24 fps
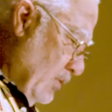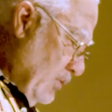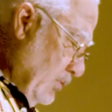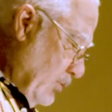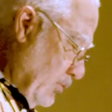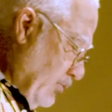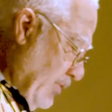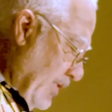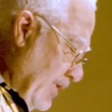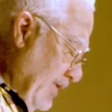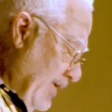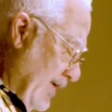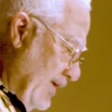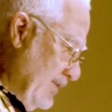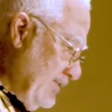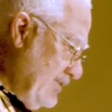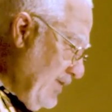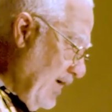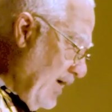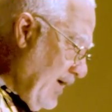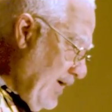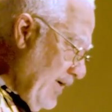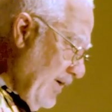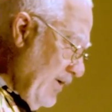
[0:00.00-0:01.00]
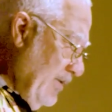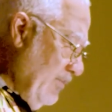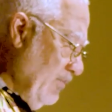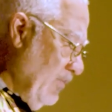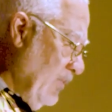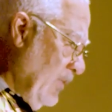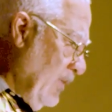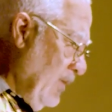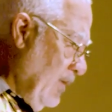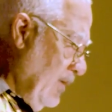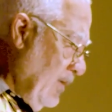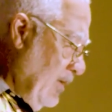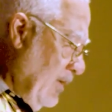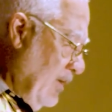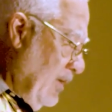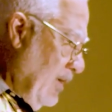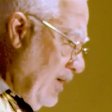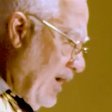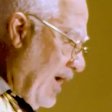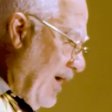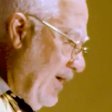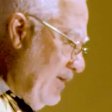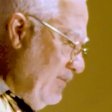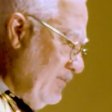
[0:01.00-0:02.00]
During that time,
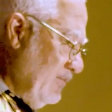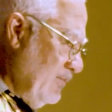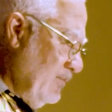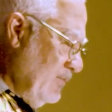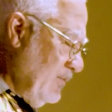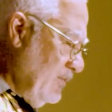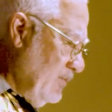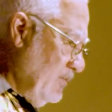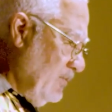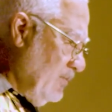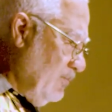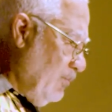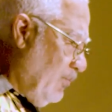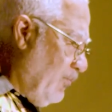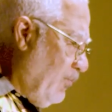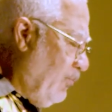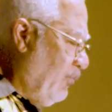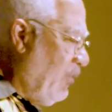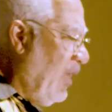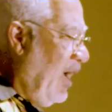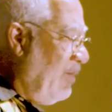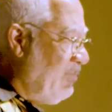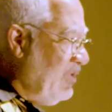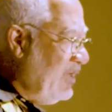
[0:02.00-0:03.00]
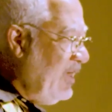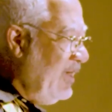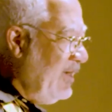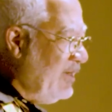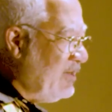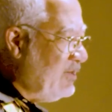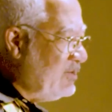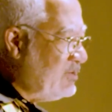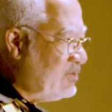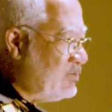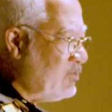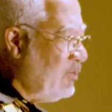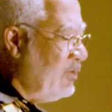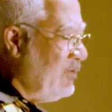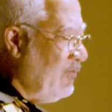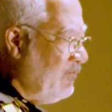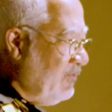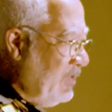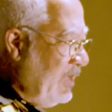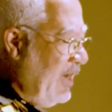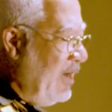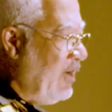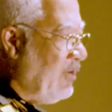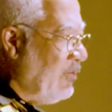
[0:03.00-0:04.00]
I probably had a sort of
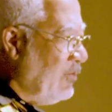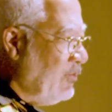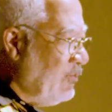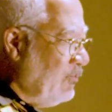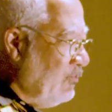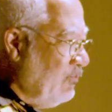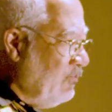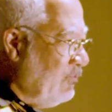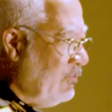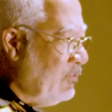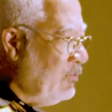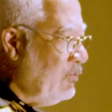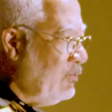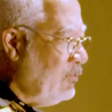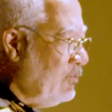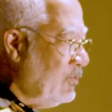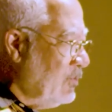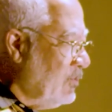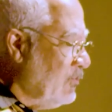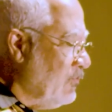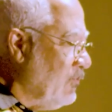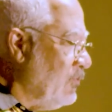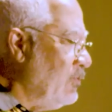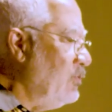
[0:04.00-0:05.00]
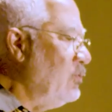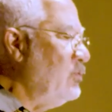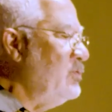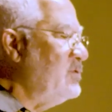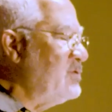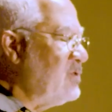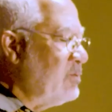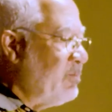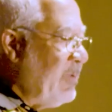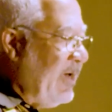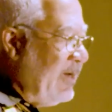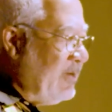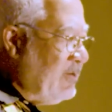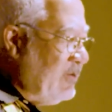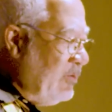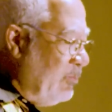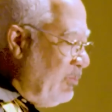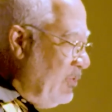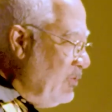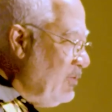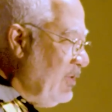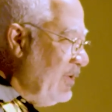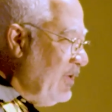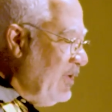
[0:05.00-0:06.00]
narrow view of who was in my
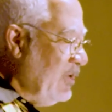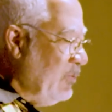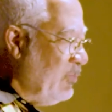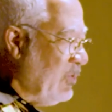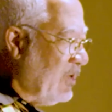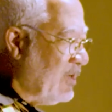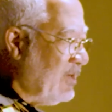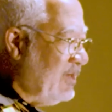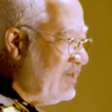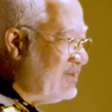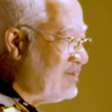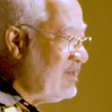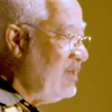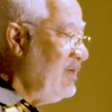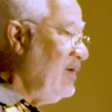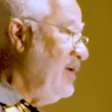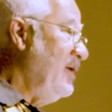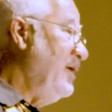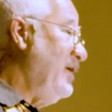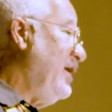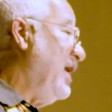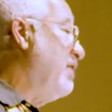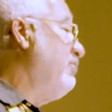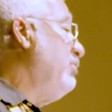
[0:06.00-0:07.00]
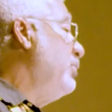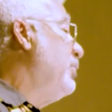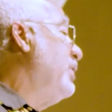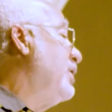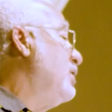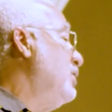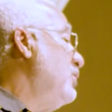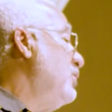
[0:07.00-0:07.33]
community, because everyone